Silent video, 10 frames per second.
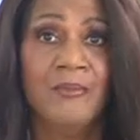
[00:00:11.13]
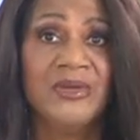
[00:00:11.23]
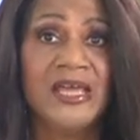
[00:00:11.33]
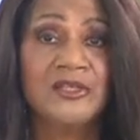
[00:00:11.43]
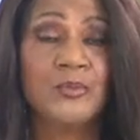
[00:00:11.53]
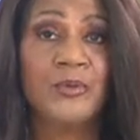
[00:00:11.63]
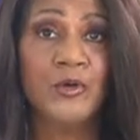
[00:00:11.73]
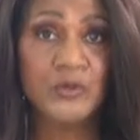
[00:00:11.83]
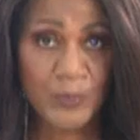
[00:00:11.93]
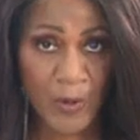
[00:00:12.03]
but had to
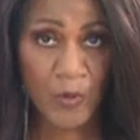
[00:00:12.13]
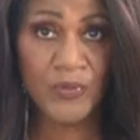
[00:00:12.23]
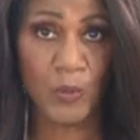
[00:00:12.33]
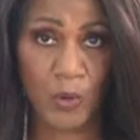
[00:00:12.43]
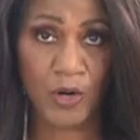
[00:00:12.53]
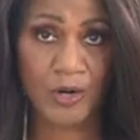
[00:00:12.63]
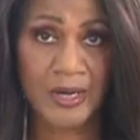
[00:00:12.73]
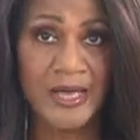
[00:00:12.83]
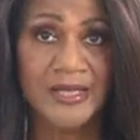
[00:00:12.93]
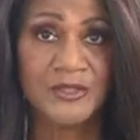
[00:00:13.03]
postpone the
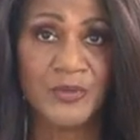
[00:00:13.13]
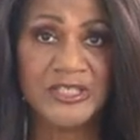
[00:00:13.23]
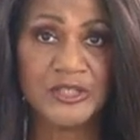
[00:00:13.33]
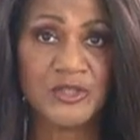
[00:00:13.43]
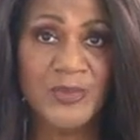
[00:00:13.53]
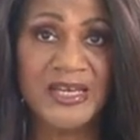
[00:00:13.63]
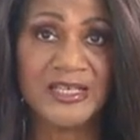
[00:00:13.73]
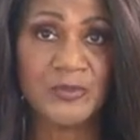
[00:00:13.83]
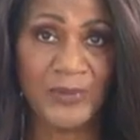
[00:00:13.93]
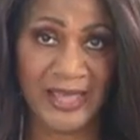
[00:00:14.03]
work. Theresa Schmidt
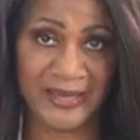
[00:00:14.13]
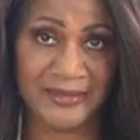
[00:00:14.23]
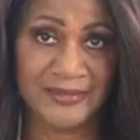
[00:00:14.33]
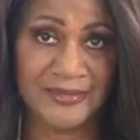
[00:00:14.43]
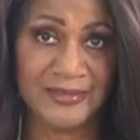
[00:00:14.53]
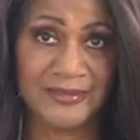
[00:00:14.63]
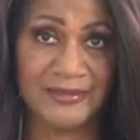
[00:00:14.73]
explains.